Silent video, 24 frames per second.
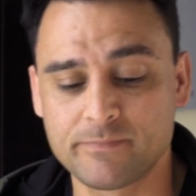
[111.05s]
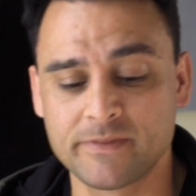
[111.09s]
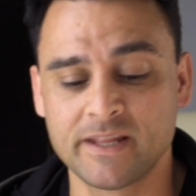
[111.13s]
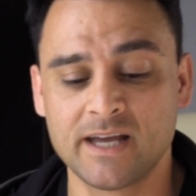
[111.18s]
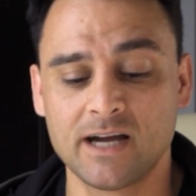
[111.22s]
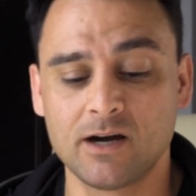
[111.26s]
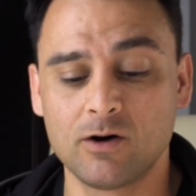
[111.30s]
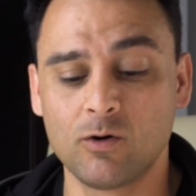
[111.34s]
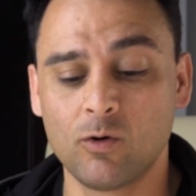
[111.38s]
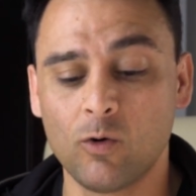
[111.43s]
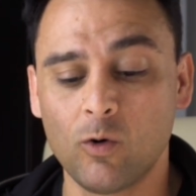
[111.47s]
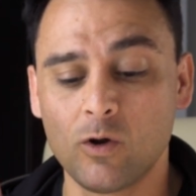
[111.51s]

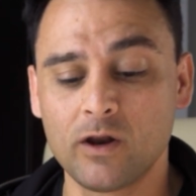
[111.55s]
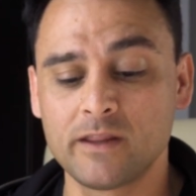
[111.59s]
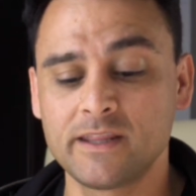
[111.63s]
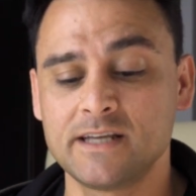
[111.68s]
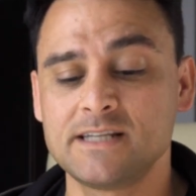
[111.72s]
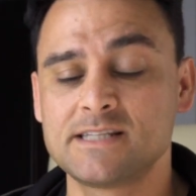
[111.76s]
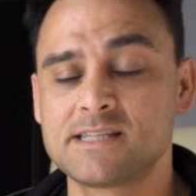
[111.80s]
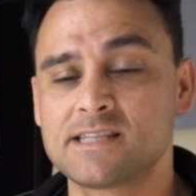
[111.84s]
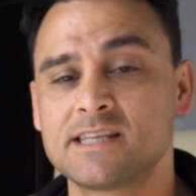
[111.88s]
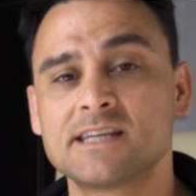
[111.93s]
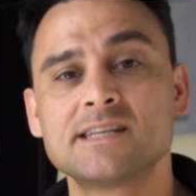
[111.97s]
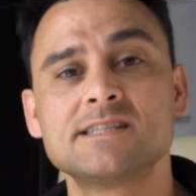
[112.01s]
Now, all of
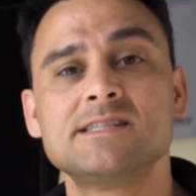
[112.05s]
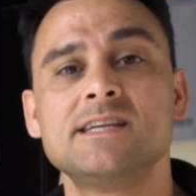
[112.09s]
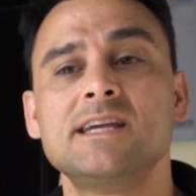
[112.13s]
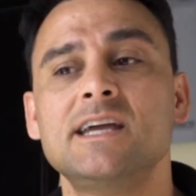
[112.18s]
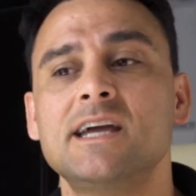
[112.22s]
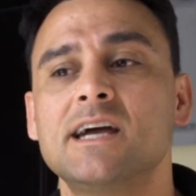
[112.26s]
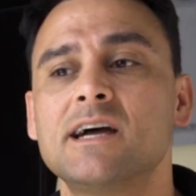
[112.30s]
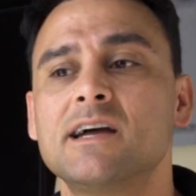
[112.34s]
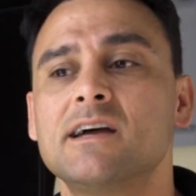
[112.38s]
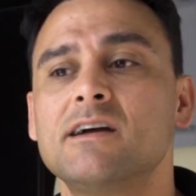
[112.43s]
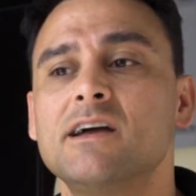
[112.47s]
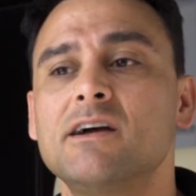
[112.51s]
these things
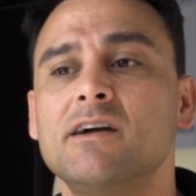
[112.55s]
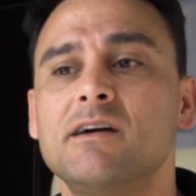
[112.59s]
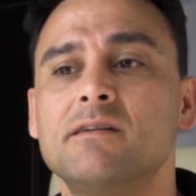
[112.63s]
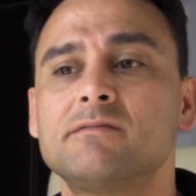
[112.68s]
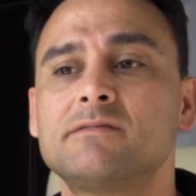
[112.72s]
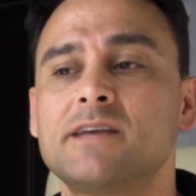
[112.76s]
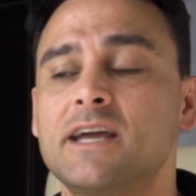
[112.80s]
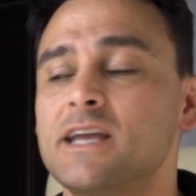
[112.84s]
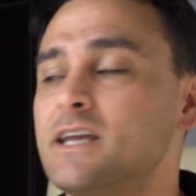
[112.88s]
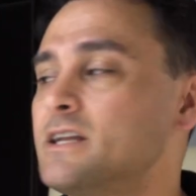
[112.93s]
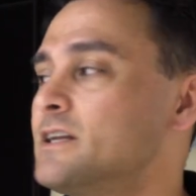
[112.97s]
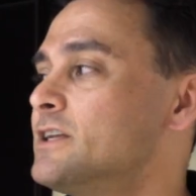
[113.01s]
here,
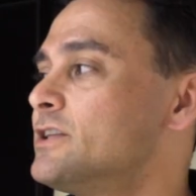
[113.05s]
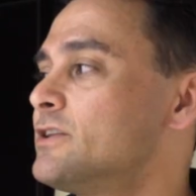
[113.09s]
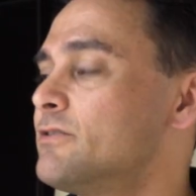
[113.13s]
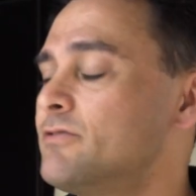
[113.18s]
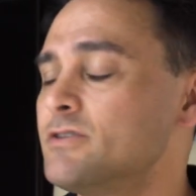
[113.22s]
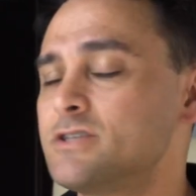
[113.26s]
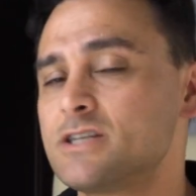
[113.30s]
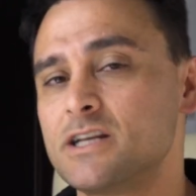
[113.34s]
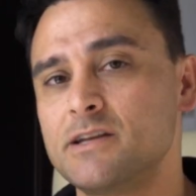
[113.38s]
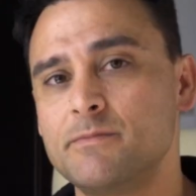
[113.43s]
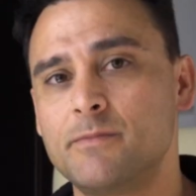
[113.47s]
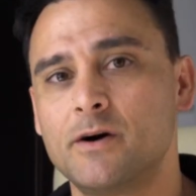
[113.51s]
taken
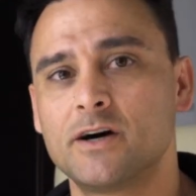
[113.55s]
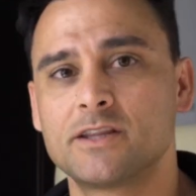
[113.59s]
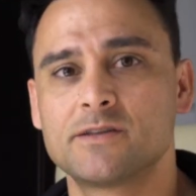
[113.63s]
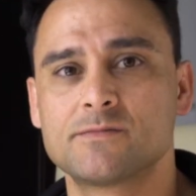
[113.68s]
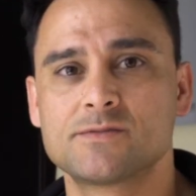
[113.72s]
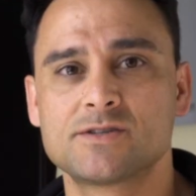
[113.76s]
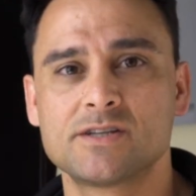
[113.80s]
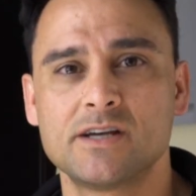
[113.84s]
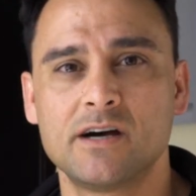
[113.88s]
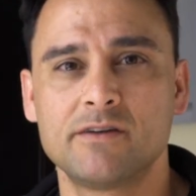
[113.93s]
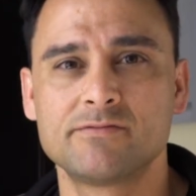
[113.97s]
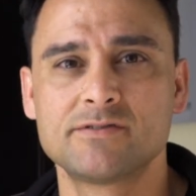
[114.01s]
individually by
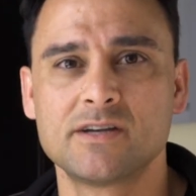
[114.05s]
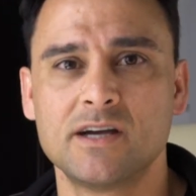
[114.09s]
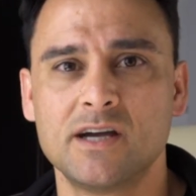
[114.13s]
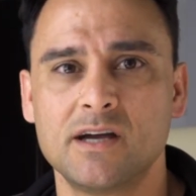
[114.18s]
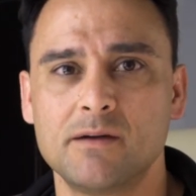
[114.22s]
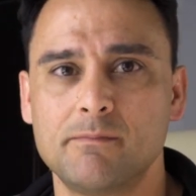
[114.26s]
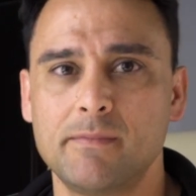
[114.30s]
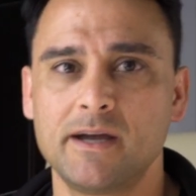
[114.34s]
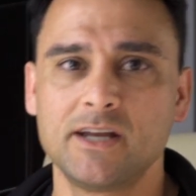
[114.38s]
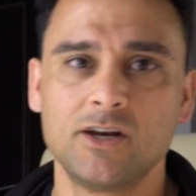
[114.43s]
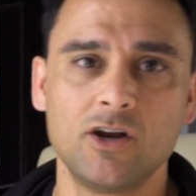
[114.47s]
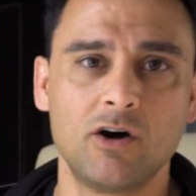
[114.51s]
themselves,
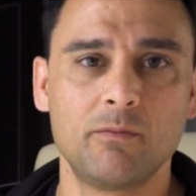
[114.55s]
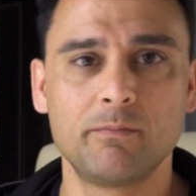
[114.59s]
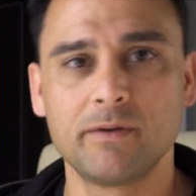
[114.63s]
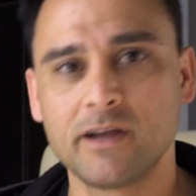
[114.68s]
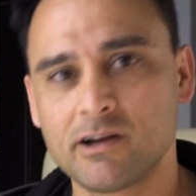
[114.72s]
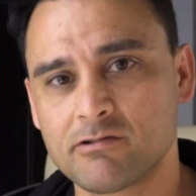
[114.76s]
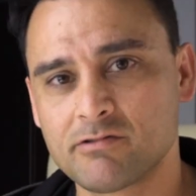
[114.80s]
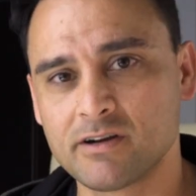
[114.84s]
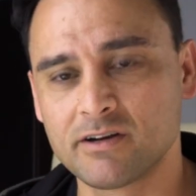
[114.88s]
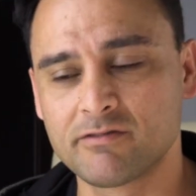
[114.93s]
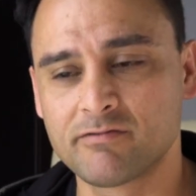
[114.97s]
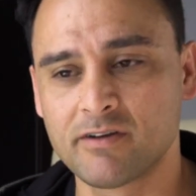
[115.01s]
may not be
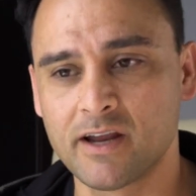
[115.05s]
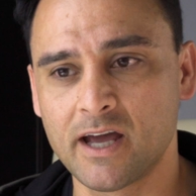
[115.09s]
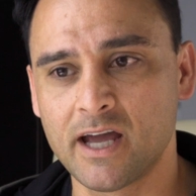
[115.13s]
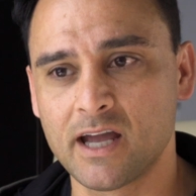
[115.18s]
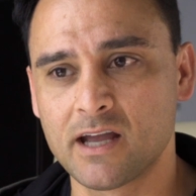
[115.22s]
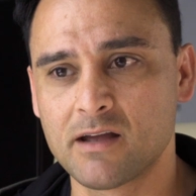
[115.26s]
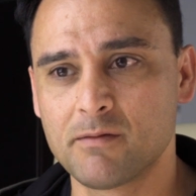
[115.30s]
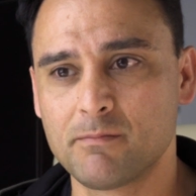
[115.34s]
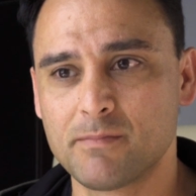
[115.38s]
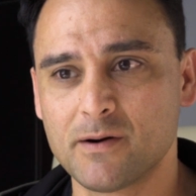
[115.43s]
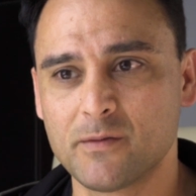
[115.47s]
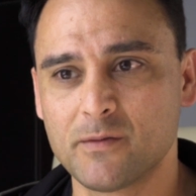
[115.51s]
a red
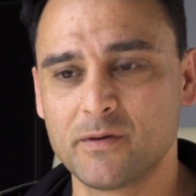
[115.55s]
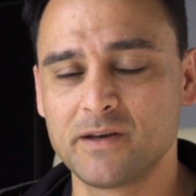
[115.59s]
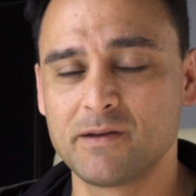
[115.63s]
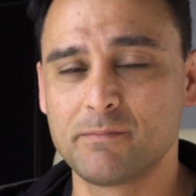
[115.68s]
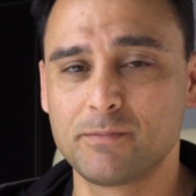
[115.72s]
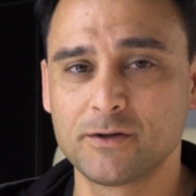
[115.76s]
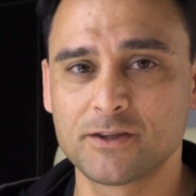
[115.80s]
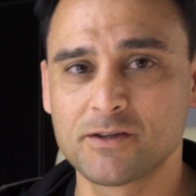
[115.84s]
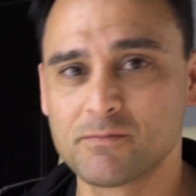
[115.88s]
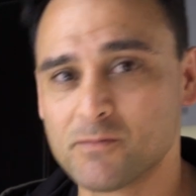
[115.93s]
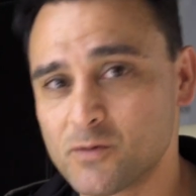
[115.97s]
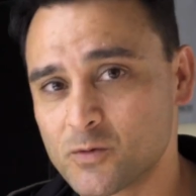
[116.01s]
flag, but when you
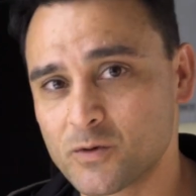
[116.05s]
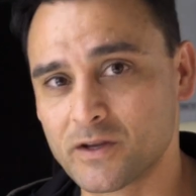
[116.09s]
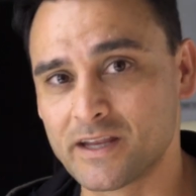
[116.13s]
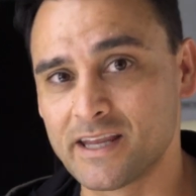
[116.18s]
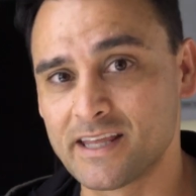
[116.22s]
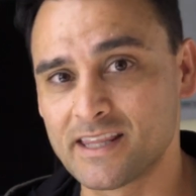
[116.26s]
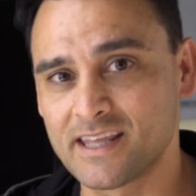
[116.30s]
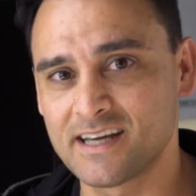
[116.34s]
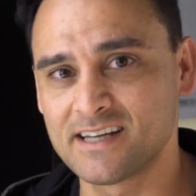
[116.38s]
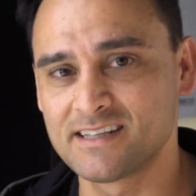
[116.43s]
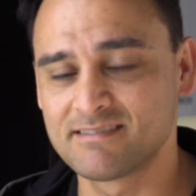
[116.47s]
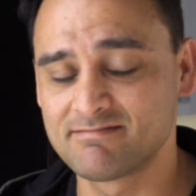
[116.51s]
put them all
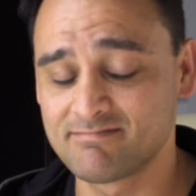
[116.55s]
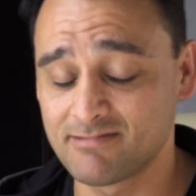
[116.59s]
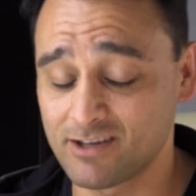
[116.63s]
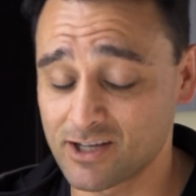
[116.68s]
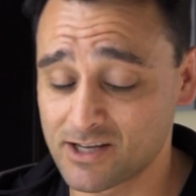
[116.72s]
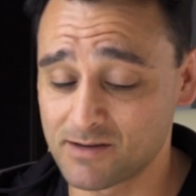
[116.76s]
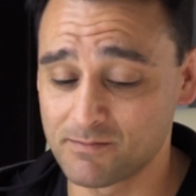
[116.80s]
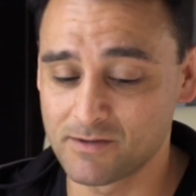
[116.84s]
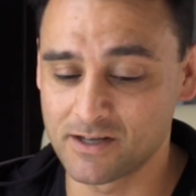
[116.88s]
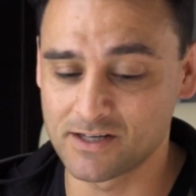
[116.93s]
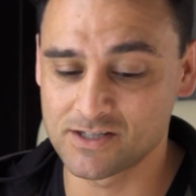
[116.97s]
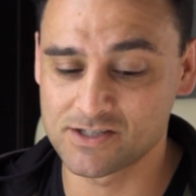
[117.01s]
together, like
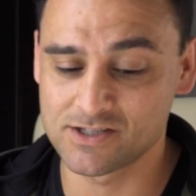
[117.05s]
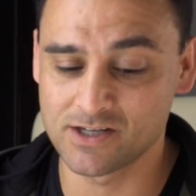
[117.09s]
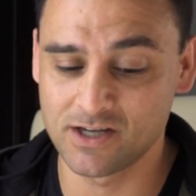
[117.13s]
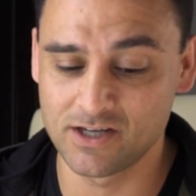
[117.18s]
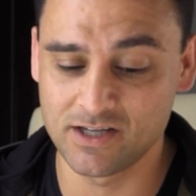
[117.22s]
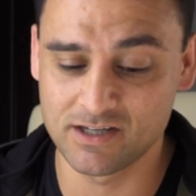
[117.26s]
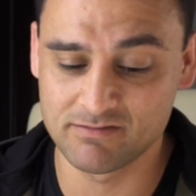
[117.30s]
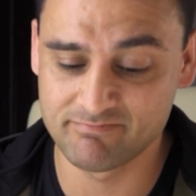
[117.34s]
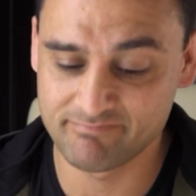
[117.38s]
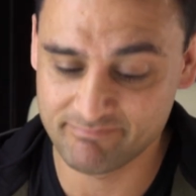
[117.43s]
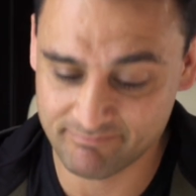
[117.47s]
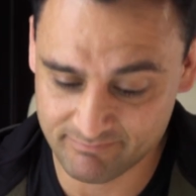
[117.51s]
I'm going to show
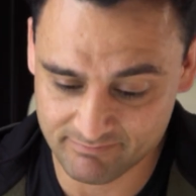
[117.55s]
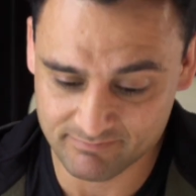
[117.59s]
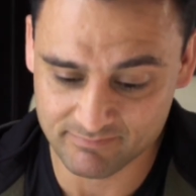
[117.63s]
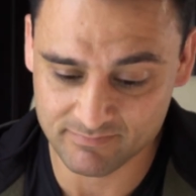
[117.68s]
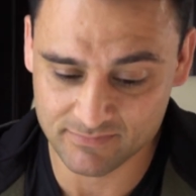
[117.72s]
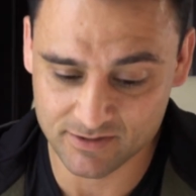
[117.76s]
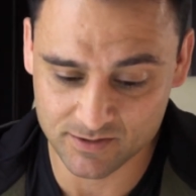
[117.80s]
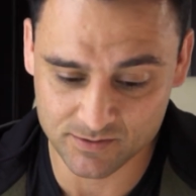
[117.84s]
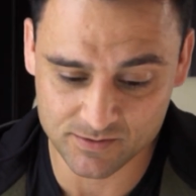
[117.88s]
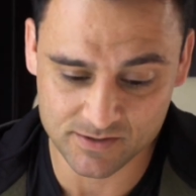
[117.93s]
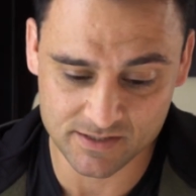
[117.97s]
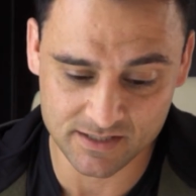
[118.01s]
you,
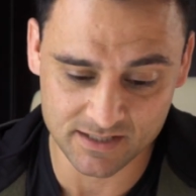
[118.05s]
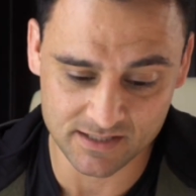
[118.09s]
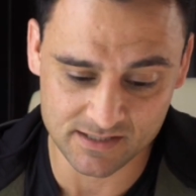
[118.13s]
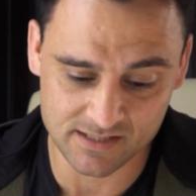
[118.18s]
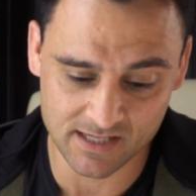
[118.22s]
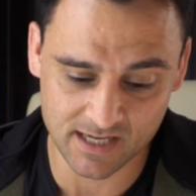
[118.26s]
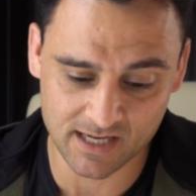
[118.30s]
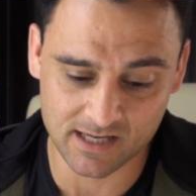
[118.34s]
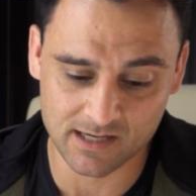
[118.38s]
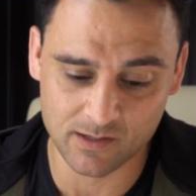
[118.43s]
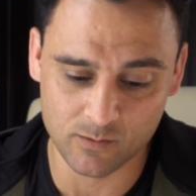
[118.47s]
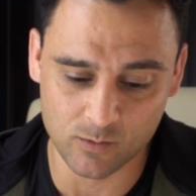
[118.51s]
you'll see
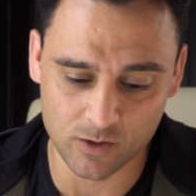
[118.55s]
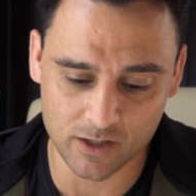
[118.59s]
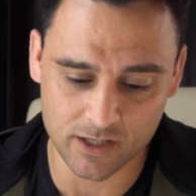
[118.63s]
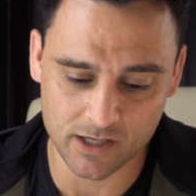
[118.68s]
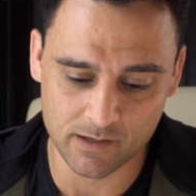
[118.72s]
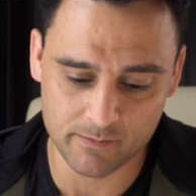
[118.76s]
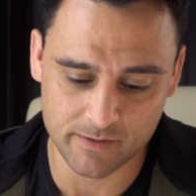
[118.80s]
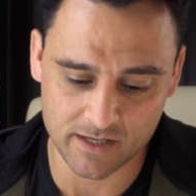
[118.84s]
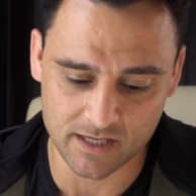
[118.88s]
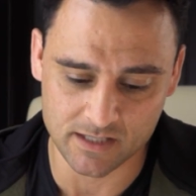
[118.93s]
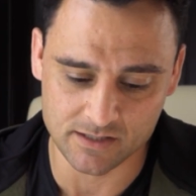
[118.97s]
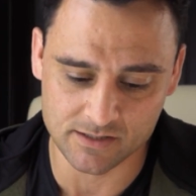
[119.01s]
exactly what I
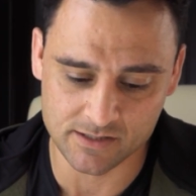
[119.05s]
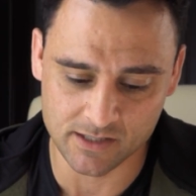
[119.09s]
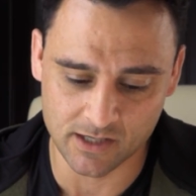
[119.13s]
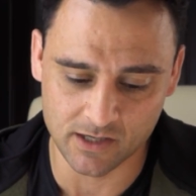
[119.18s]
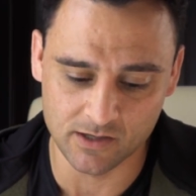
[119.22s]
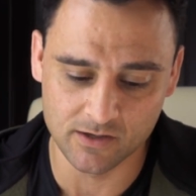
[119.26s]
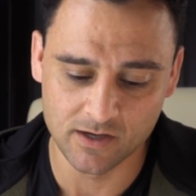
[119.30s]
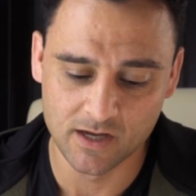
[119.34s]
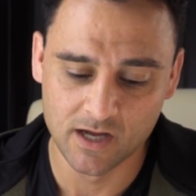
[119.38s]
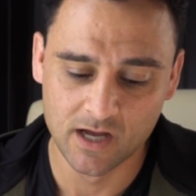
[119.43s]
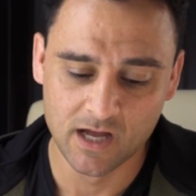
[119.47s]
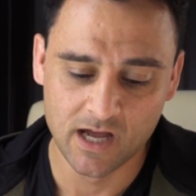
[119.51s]
mean.
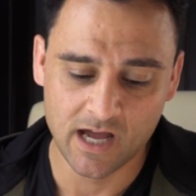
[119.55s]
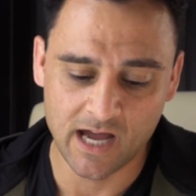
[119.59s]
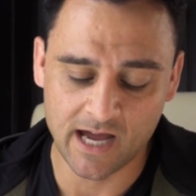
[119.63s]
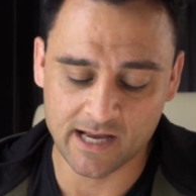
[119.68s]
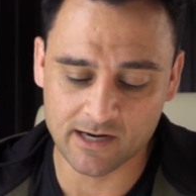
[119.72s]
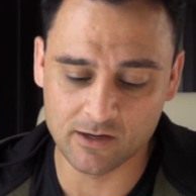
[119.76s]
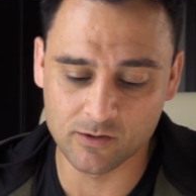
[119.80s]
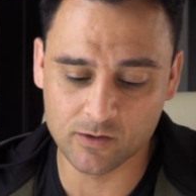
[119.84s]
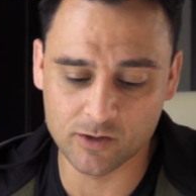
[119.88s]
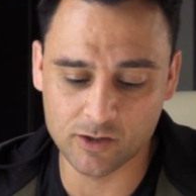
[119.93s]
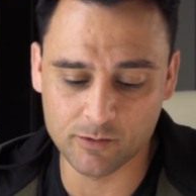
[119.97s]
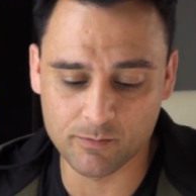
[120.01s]
So had a
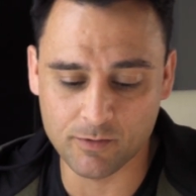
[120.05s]
look at her